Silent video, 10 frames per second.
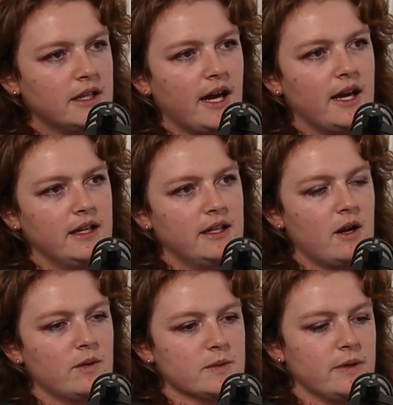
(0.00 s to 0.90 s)
Yeah, and then
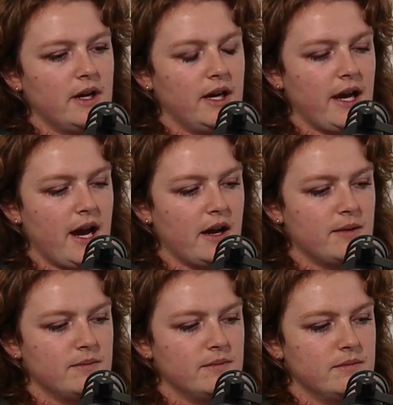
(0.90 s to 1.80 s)
I was wearing
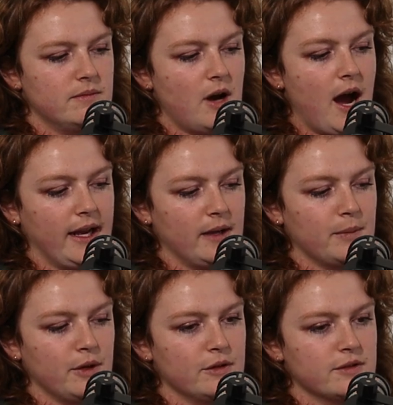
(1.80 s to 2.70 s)
hiking
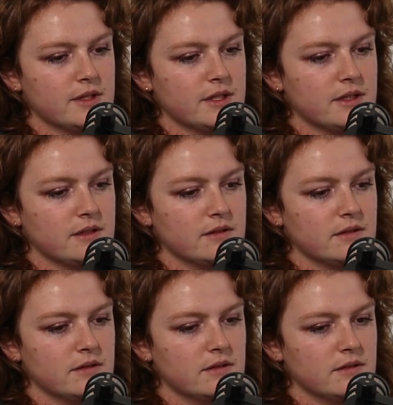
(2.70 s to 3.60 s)
boots.
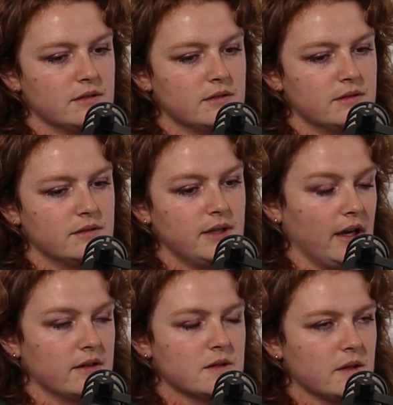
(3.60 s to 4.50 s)
Yeah,
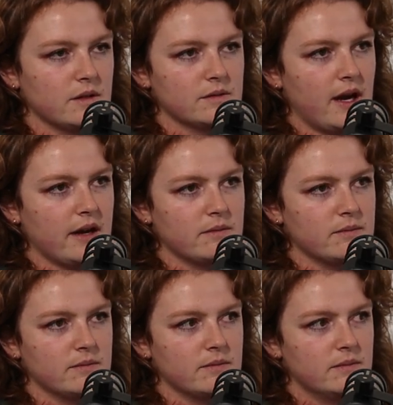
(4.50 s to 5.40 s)
so
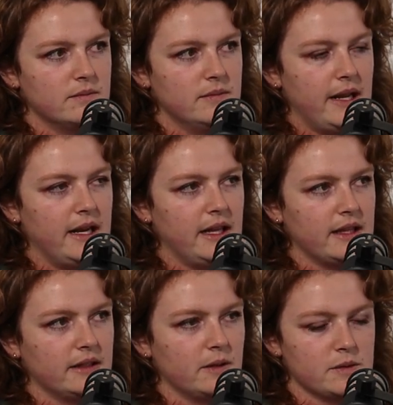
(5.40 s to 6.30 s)

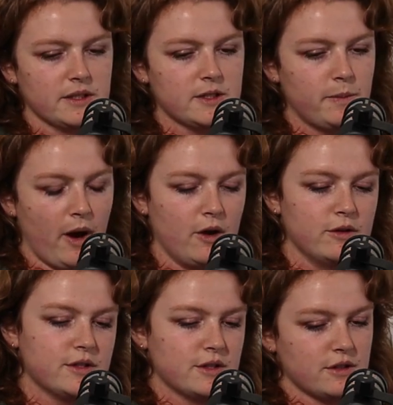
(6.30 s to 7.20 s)
anything that was
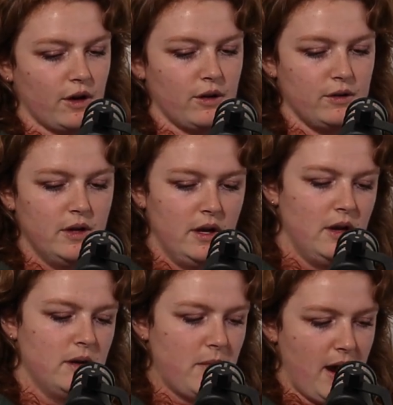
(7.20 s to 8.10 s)
exposed. So
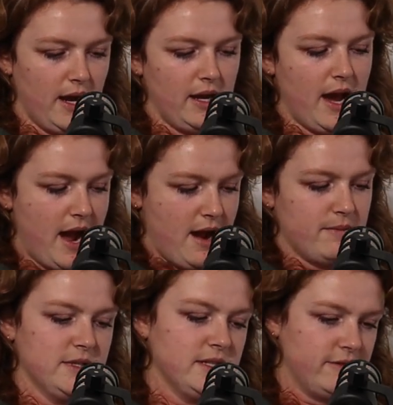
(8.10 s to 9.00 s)
my
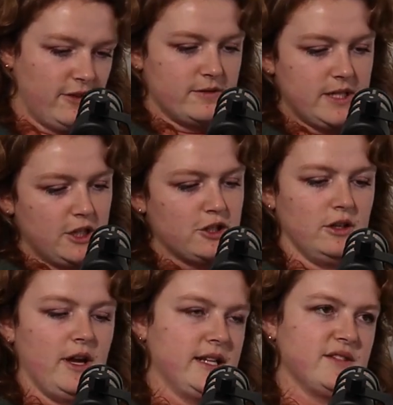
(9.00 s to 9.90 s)
arms, so t-shirt
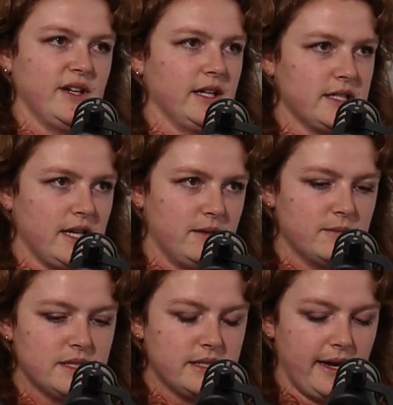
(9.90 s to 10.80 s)
line to fingertips,